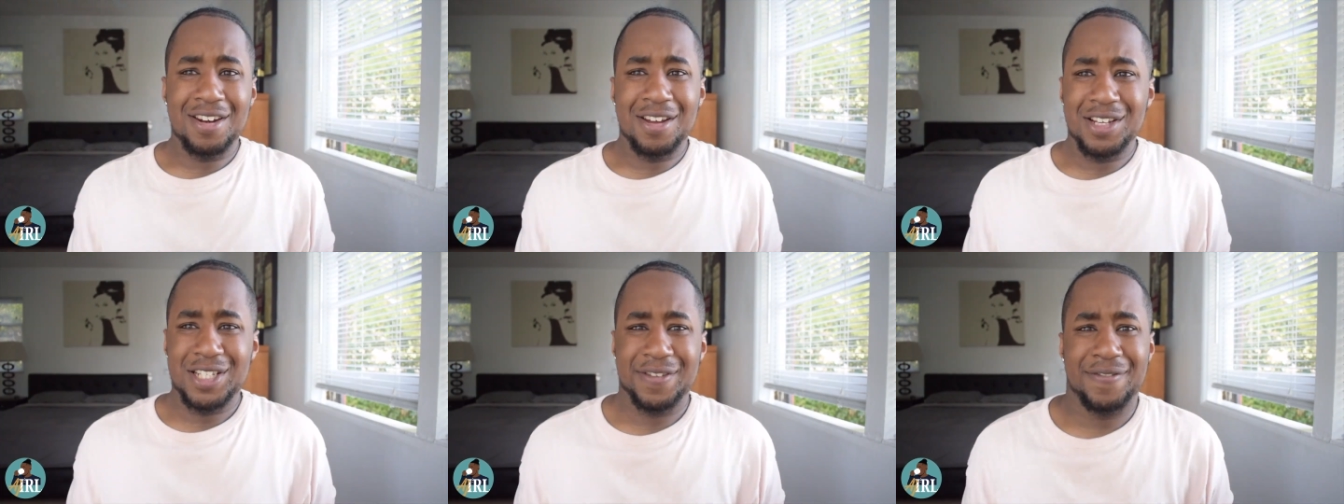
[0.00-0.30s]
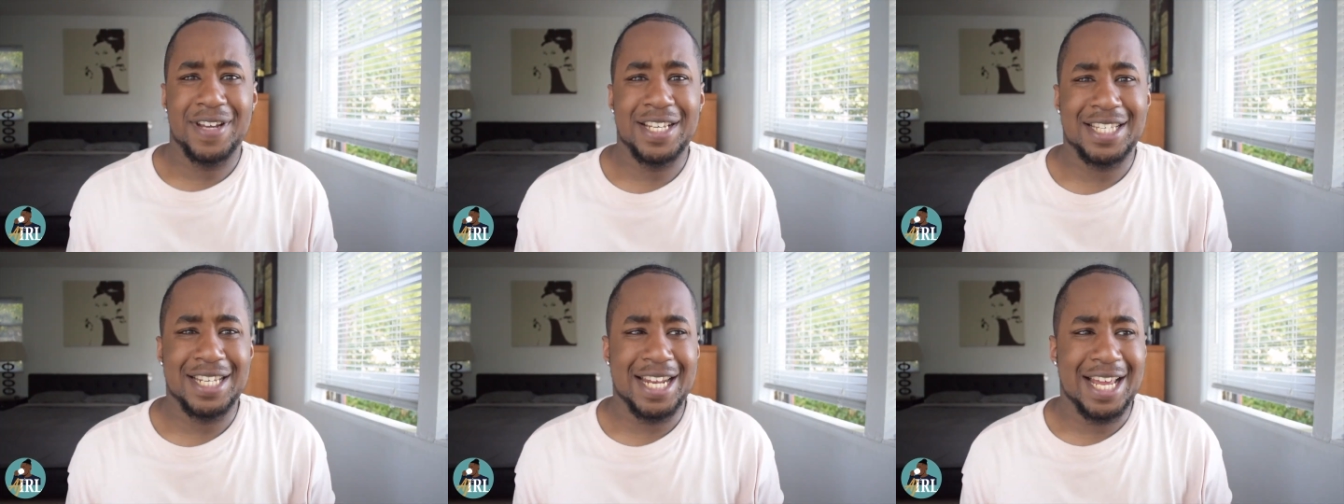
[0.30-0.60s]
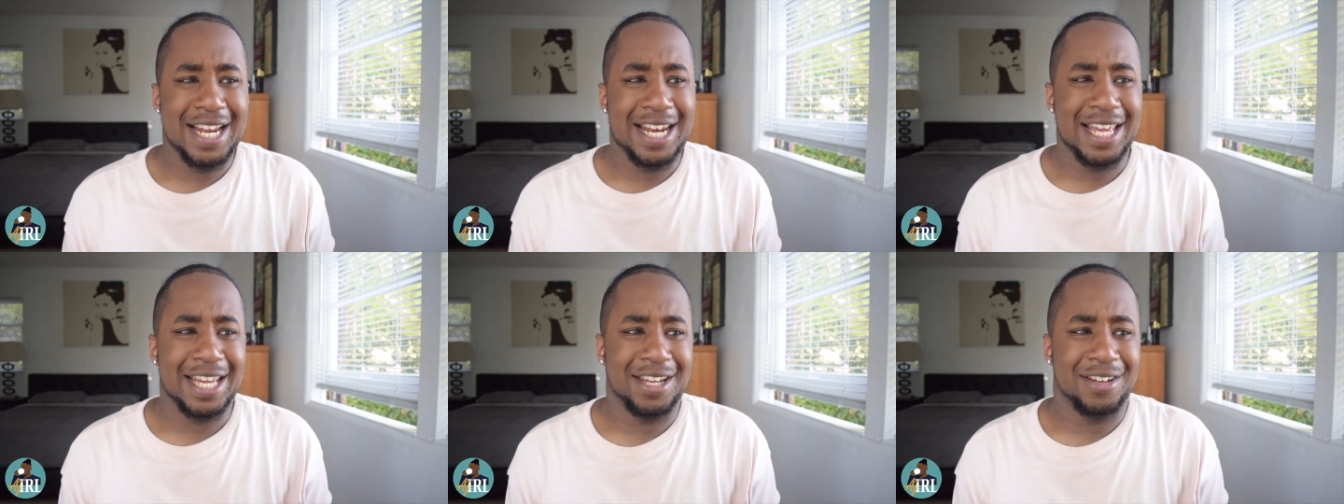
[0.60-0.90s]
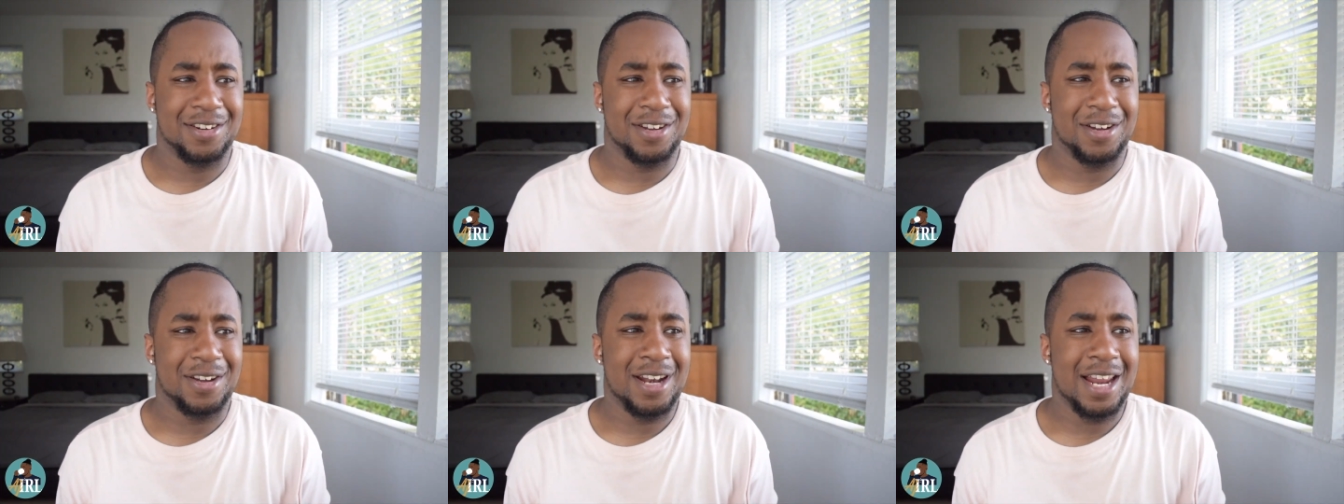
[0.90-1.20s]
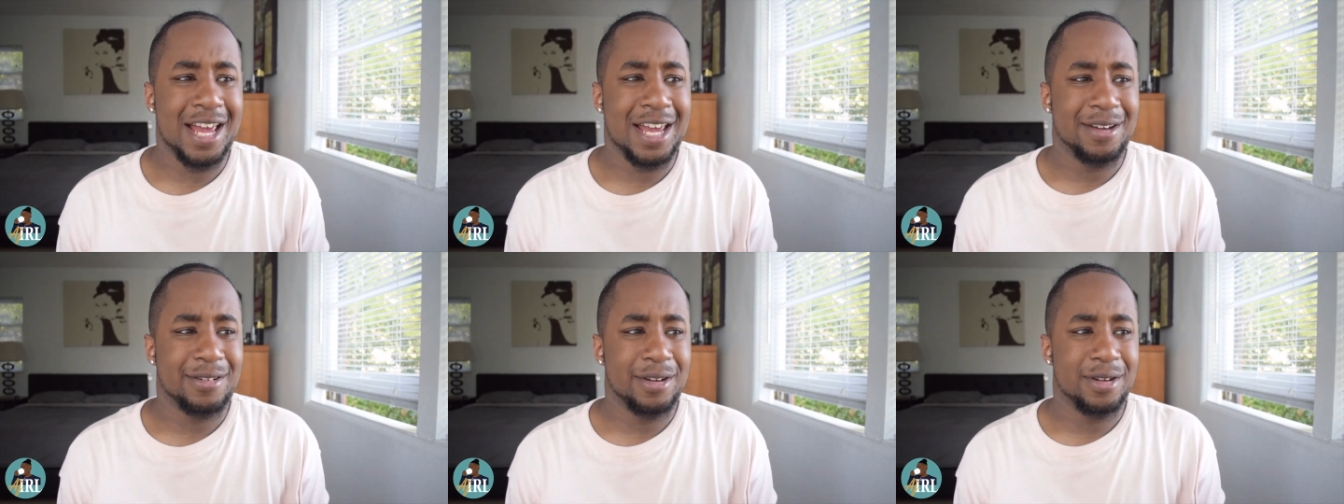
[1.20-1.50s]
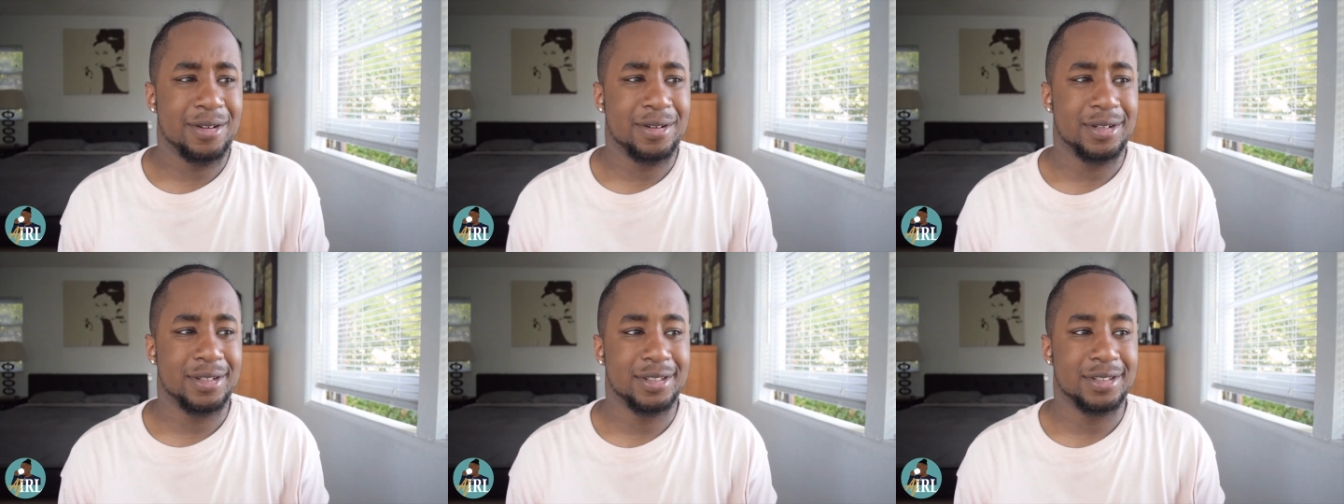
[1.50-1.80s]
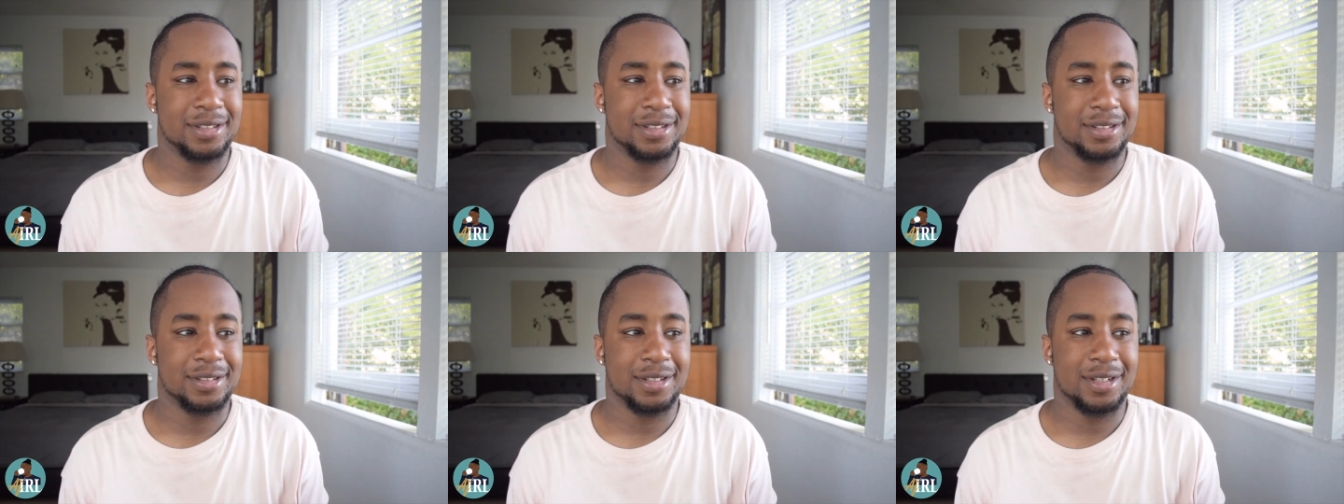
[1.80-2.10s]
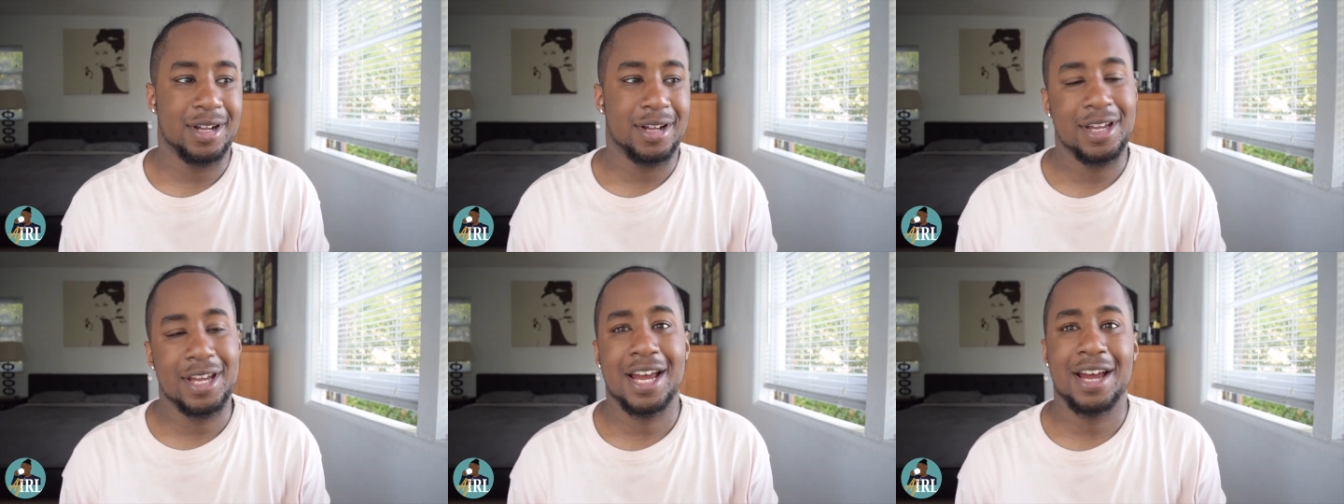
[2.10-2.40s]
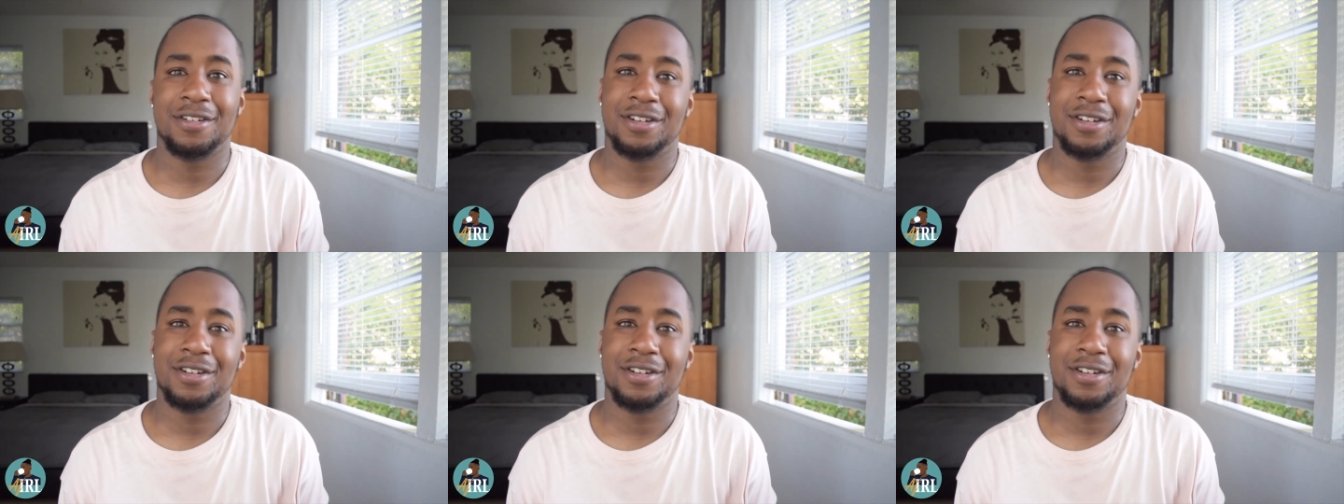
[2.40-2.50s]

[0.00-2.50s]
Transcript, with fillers: loads of things in LA, you know, like, oh yeah,